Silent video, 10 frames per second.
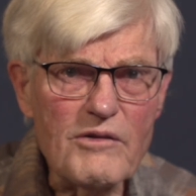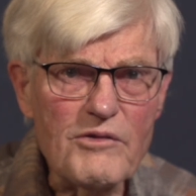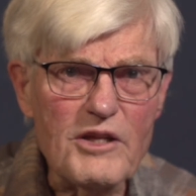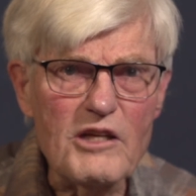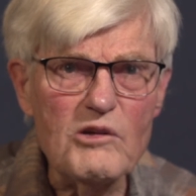
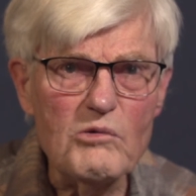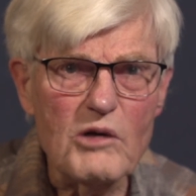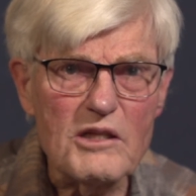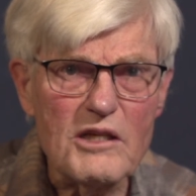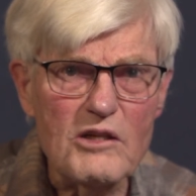They knew
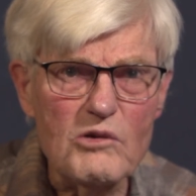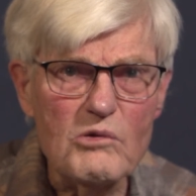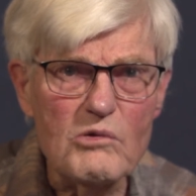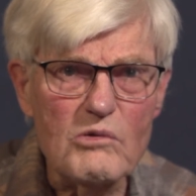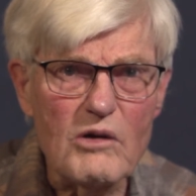what they
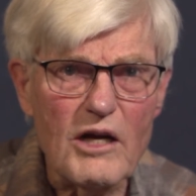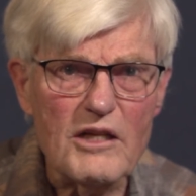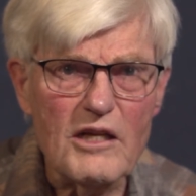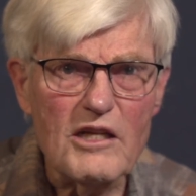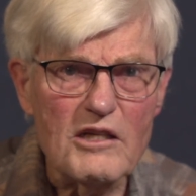knew,
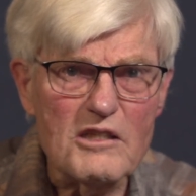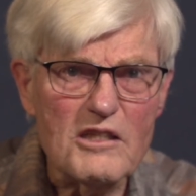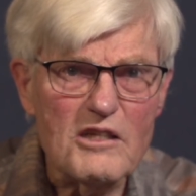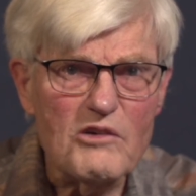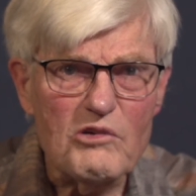and they learned
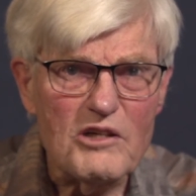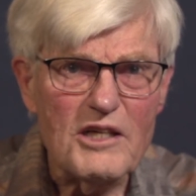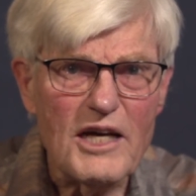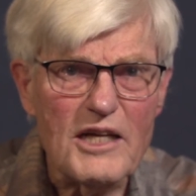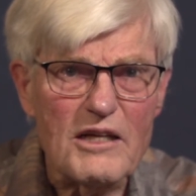it in
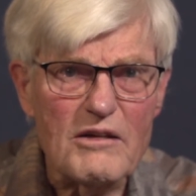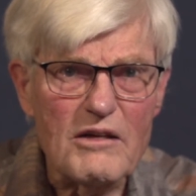Trinidad.